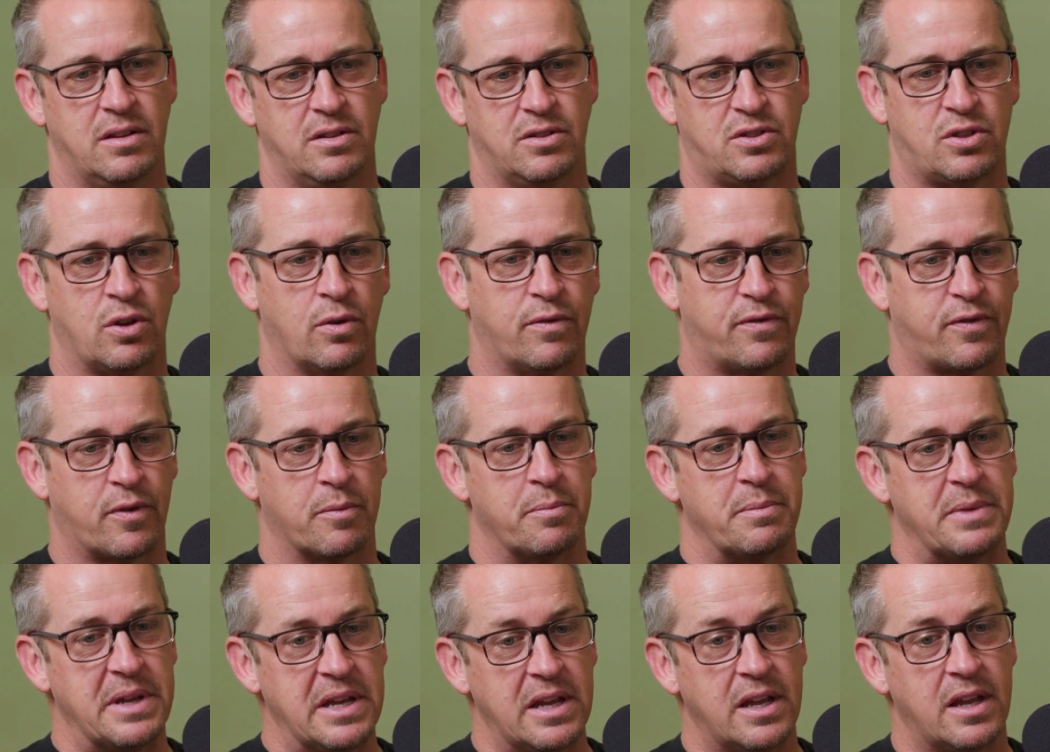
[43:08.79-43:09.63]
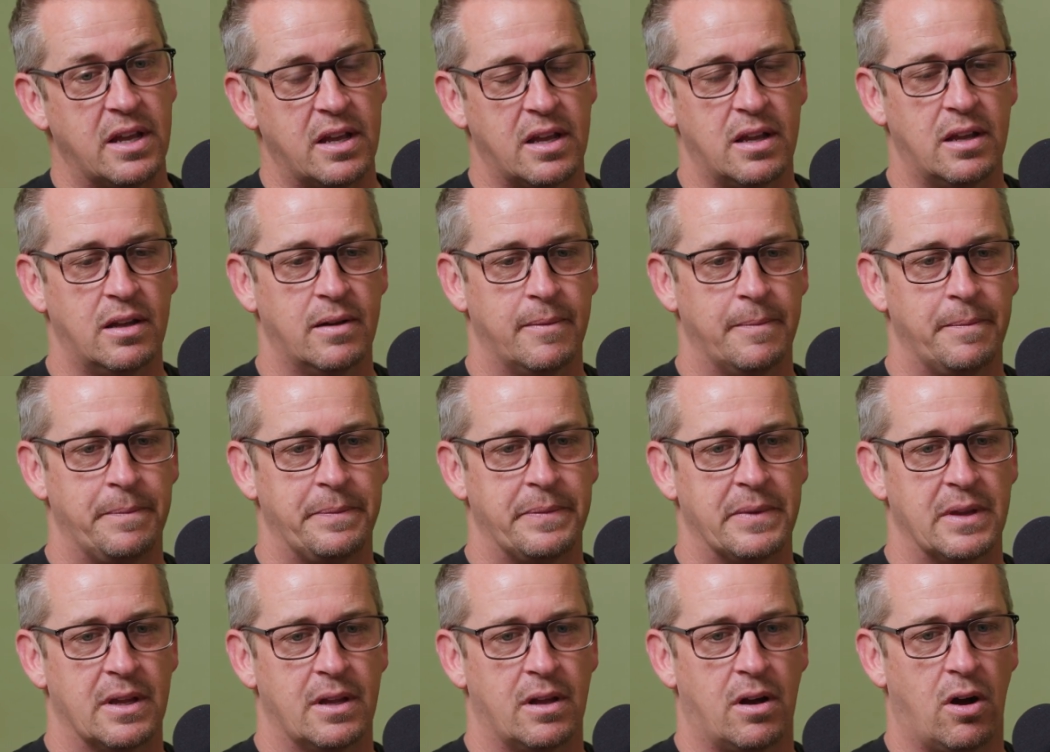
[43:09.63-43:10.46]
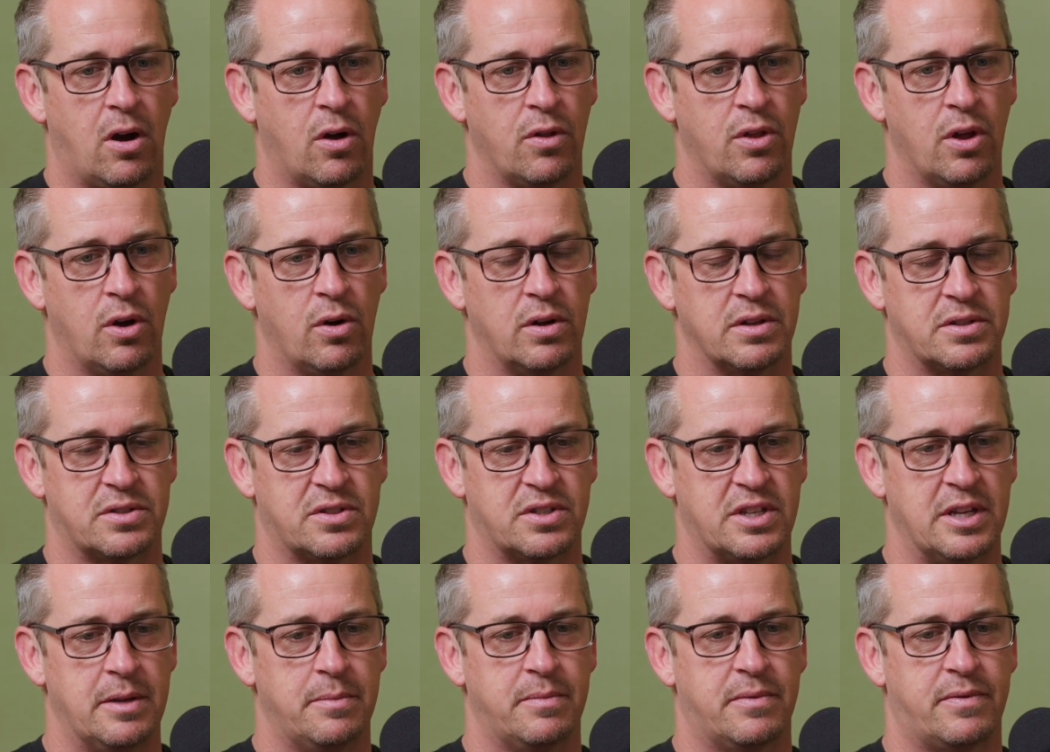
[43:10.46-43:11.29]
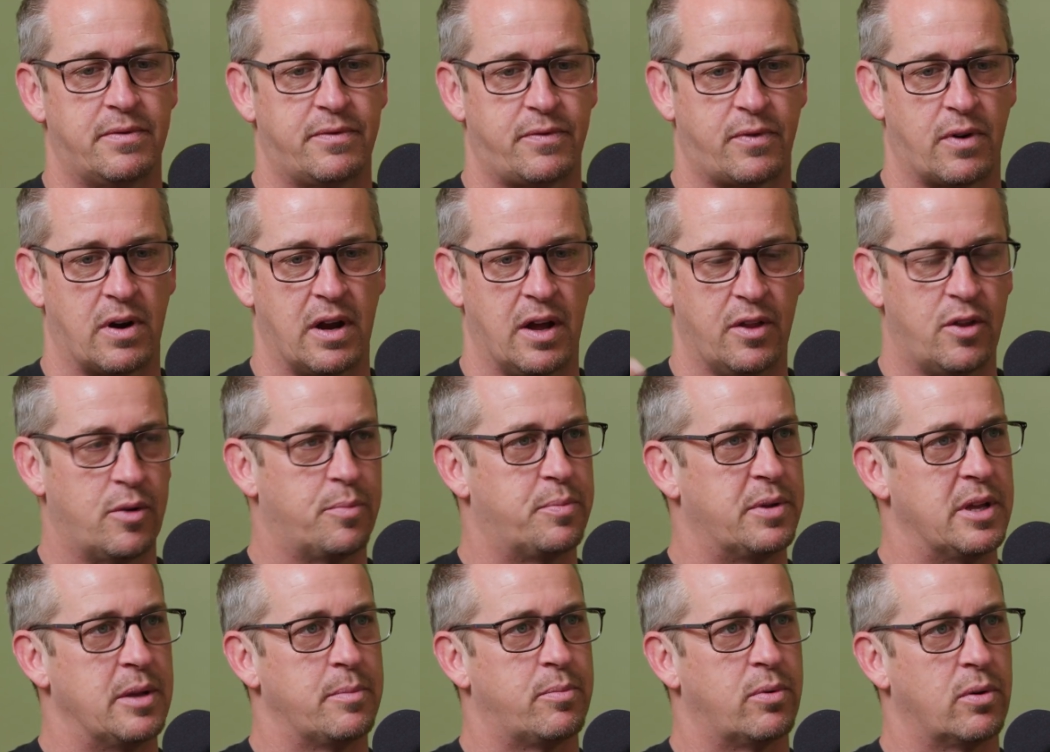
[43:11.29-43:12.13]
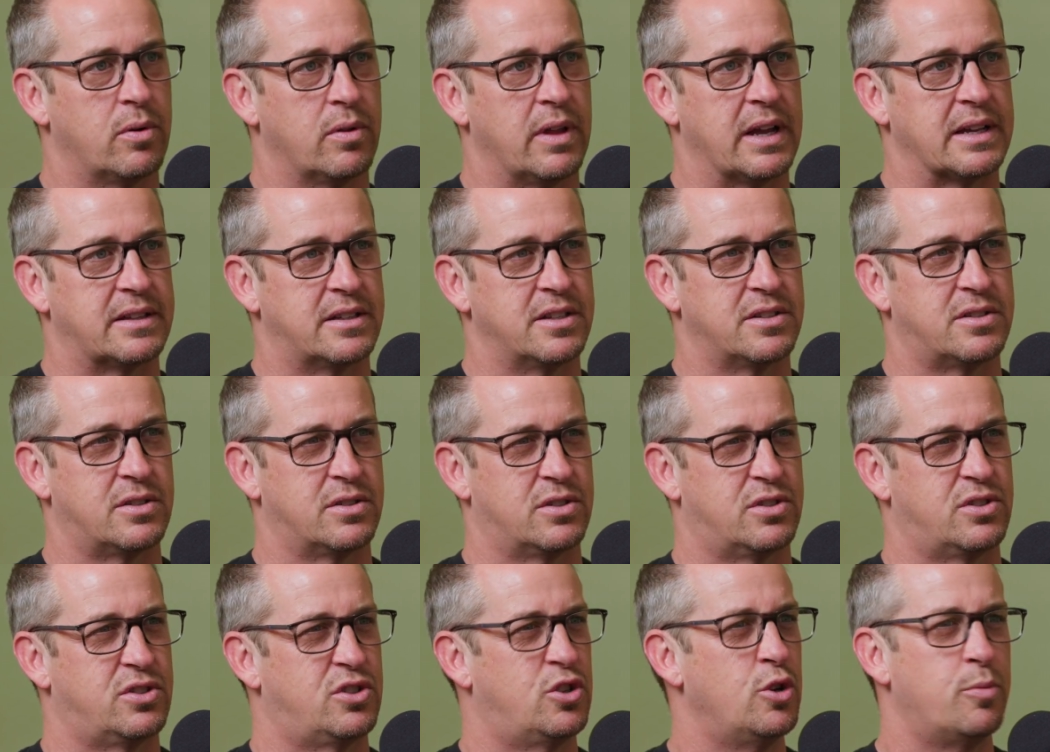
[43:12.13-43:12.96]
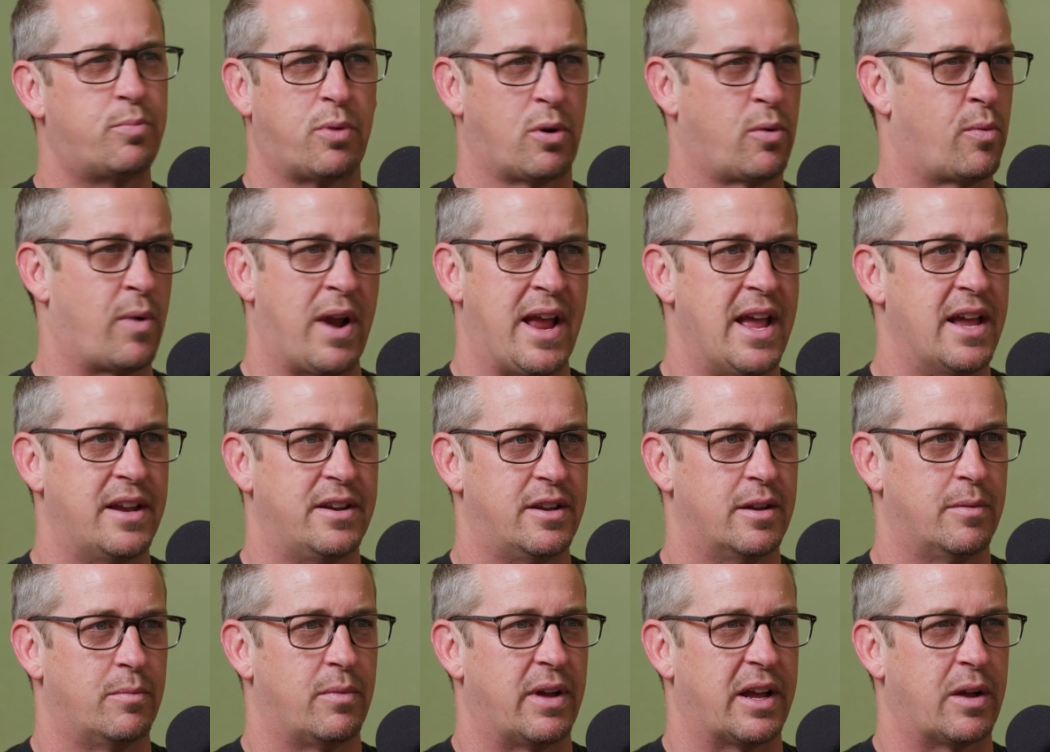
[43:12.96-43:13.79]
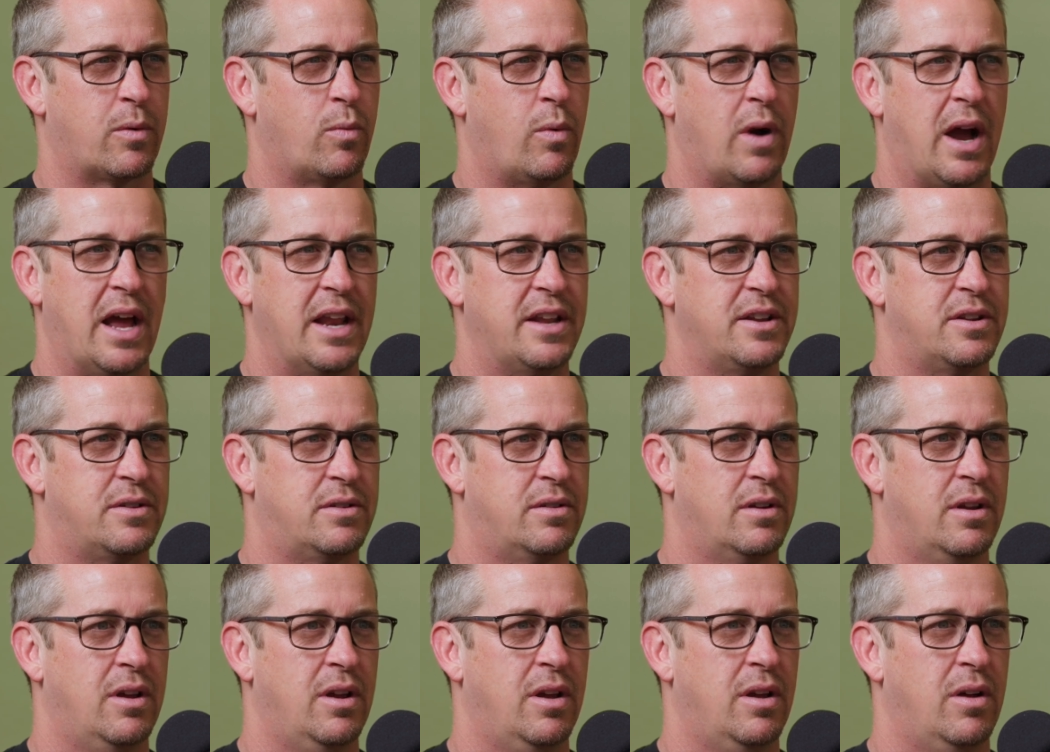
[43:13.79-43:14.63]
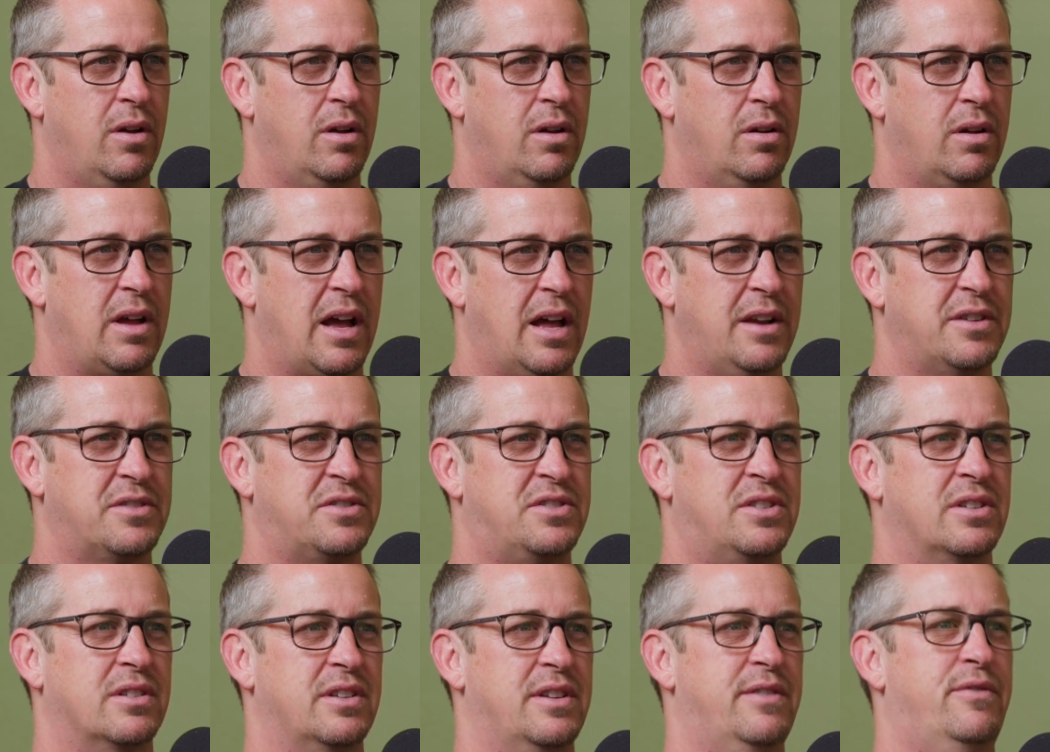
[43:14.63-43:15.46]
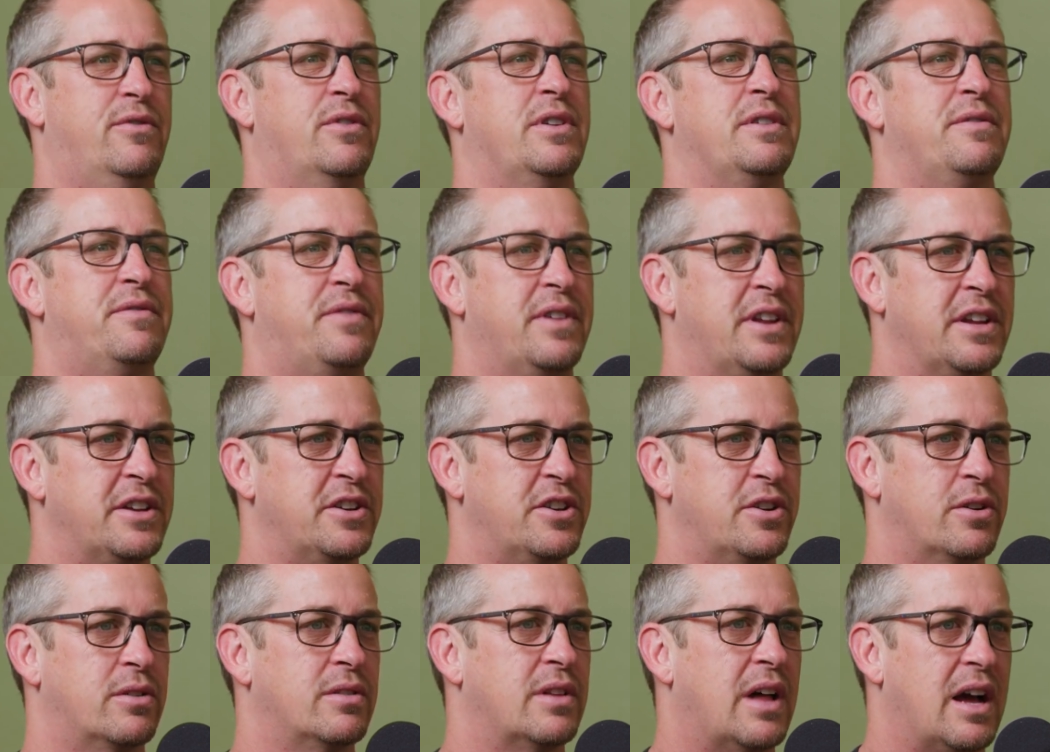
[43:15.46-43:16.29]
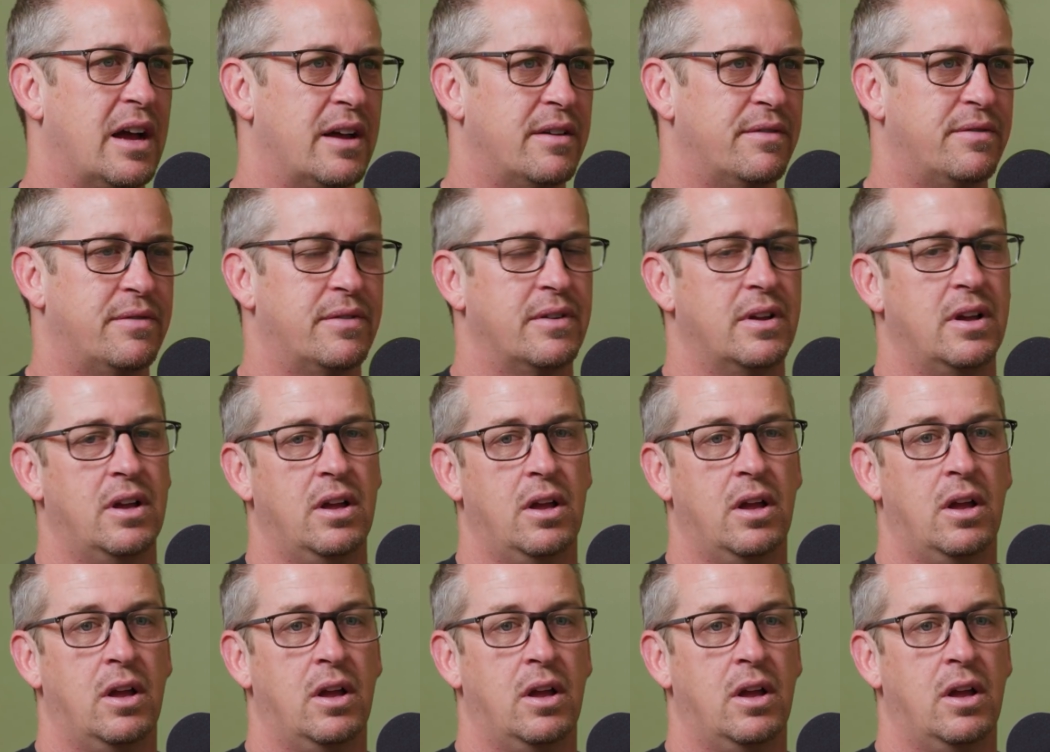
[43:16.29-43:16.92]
for me, although it seemed for other people like this is super random, like how does delivery fit into your life?